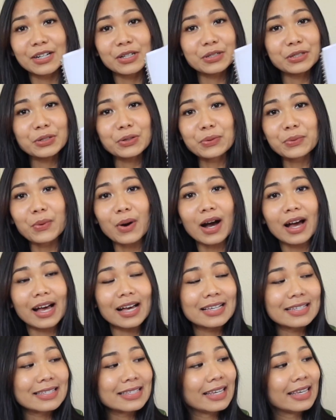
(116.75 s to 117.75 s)
don't know
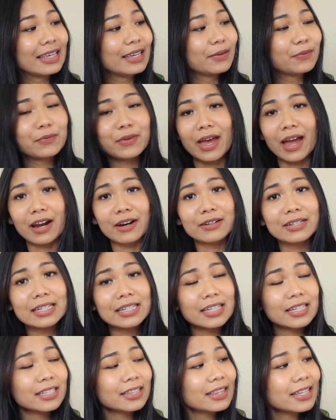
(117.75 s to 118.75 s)
why I keep
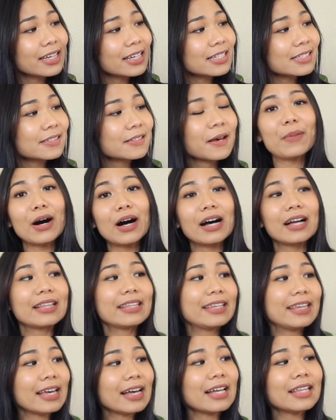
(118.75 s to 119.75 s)
carrying this,
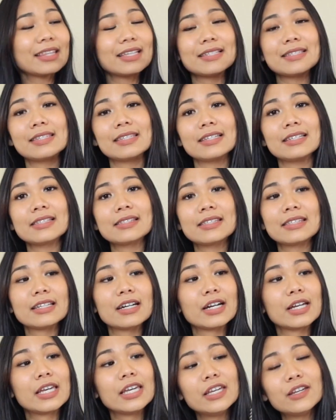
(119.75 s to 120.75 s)
but yeah, this is
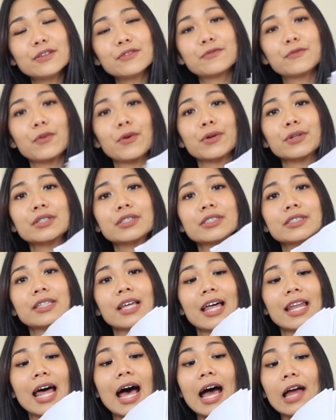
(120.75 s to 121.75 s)
the huge folder
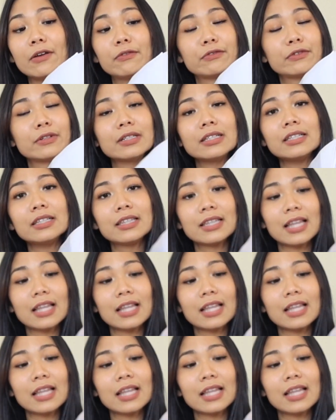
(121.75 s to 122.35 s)
that I really